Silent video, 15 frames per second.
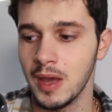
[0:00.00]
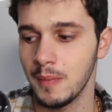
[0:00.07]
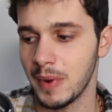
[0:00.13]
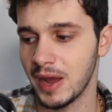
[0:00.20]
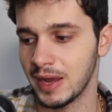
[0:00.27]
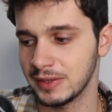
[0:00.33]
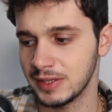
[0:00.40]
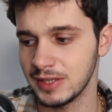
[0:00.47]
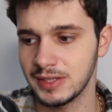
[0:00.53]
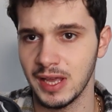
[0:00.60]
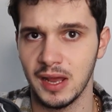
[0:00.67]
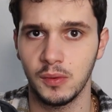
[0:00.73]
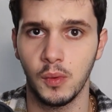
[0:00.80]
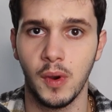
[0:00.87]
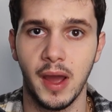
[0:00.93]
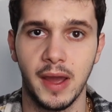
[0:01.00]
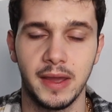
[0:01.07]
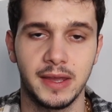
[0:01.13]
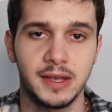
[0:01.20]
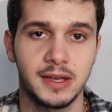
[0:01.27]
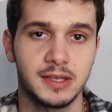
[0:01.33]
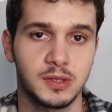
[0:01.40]
But I understand why
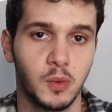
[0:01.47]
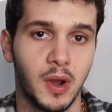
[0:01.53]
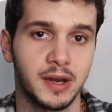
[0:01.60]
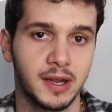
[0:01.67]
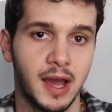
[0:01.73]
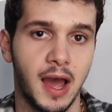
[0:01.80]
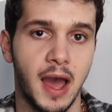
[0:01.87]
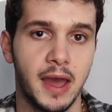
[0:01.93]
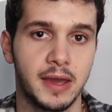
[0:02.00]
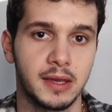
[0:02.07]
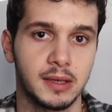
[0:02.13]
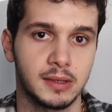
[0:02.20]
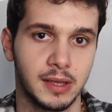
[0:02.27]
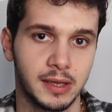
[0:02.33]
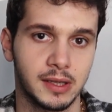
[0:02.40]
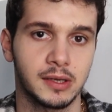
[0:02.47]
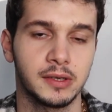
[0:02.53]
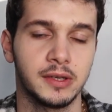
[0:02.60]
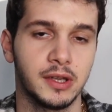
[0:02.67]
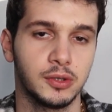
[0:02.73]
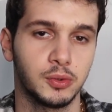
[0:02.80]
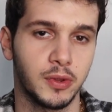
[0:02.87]
it is quite high, like
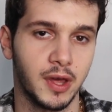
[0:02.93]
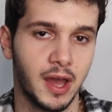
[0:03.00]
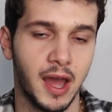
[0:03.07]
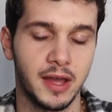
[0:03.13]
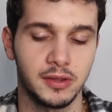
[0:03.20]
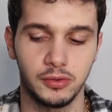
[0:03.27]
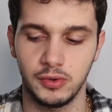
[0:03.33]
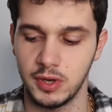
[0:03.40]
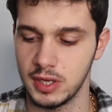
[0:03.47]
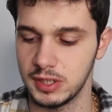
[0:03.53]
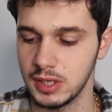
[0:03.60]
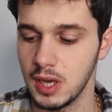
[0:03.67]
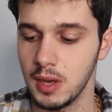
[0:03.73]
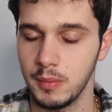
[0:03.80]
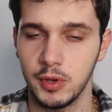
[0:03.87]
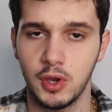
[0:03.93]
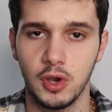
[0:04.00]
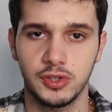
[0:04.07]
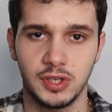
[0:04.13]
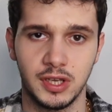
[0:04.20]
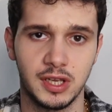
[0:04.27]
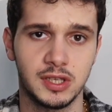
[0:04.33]
near to the hundreds,
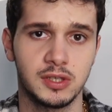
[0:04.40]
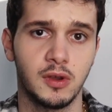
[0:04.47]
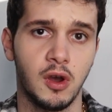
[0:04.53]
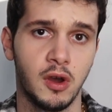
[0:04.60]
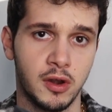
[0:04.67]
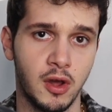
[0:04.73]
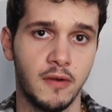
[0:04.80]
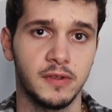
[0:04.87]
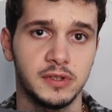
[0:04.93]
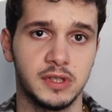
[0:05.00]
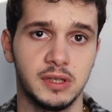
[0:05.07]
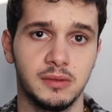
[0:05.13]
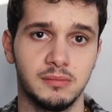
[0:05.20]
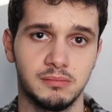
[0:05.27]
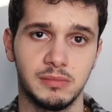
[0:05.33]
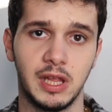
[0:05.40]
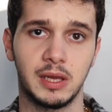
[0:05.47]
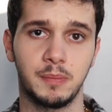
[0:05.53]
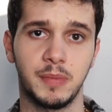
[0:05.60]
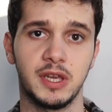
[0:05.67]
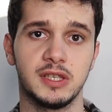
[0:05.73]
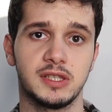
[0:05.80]
because it is a novelty
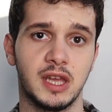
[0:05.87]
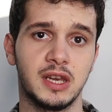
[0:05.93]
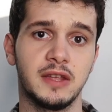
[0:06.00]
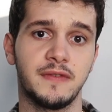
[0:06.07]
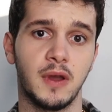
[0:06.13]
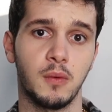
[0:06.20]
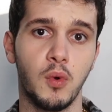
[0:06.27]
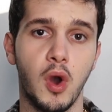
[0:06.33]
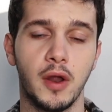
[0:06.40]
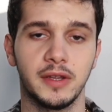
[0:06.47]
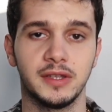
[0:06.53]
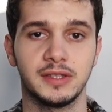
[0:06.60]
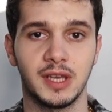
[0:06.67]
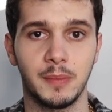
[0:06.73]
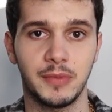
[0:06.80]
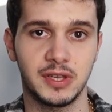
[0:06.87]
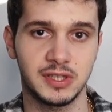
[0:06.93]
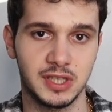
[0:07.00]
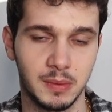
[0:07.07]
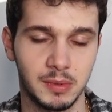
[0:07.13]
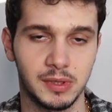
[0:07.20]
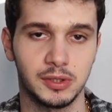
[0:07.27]
like piece, and if I wanted something
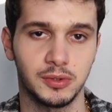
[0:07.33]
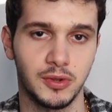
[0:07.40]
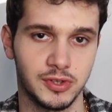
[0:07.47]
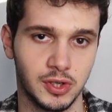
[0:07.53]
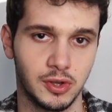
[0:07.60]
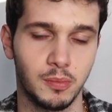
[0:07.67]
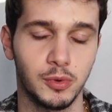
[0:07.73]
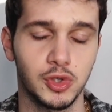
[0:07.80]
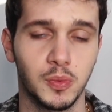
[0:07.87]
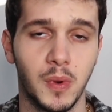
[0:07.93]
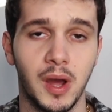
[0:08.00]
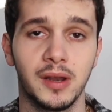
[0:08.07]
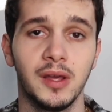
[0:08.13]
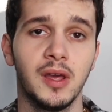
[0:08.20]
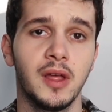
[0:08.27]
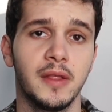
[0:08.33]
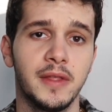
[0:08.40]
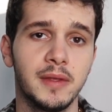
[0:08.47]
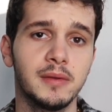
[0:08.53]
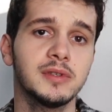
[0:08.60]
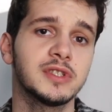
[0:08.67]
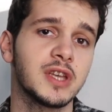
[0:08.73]
similar to the Jacquard one,
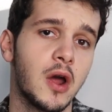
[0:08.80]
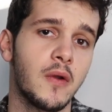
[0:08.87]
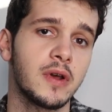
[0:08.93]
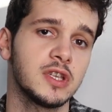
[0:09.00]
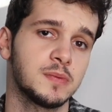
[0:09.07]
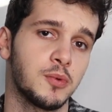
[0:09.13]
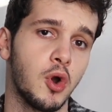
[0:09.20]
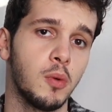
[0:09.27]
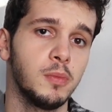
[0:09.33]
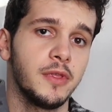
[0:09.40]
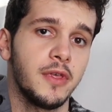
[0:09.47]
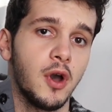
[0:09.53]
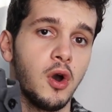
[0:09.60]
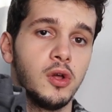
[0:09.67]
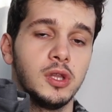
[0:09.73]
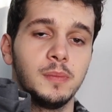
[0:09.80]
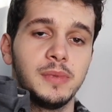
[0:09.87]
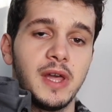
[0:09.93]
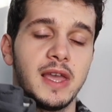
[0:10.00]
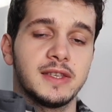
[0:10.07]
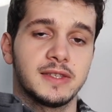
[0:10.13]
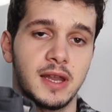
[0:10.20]
Zara is probably the only
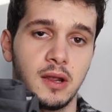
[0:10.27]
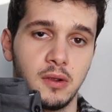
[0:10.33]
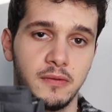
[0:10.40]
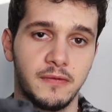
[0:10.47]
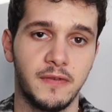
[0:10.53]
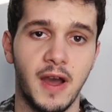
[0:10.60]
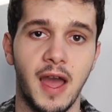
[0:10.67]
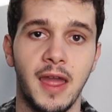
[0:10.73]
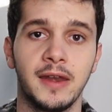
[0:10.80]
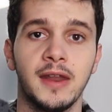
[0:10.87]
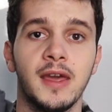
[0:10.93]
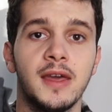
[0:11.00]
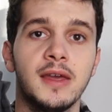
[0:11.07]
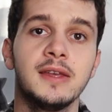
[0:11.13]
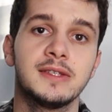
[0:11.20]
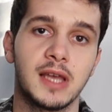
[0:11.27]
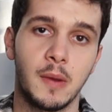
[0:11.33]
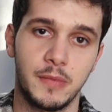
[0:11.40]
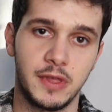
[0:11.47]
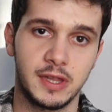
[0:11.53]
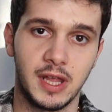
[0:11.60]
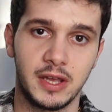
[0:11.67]
place I could find
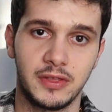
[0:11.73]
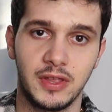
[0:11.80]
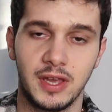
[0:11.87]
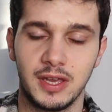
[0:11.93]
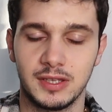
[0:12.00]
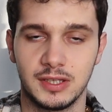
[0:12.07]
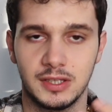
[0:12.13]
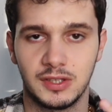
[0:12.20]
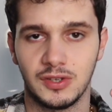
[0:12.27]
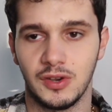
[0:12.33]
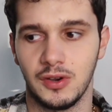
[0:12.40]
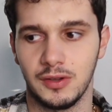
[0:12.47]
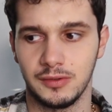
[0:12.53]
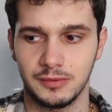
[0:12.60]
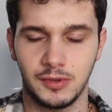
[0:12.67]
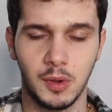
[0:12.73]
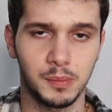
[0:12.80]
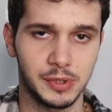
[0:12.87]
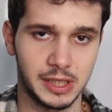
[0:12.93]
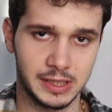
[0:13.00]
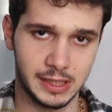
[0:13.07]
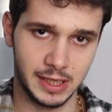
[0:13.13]
something like this, so
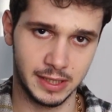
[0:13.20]
completely